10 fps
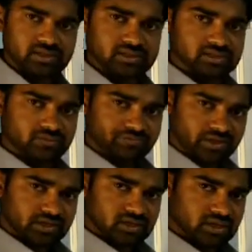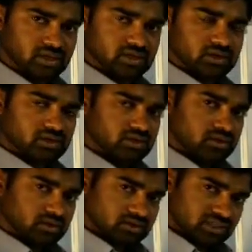So with
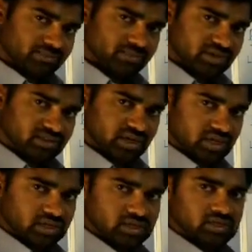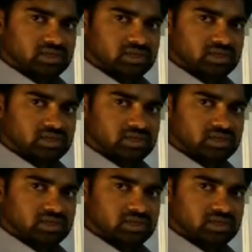step number 3,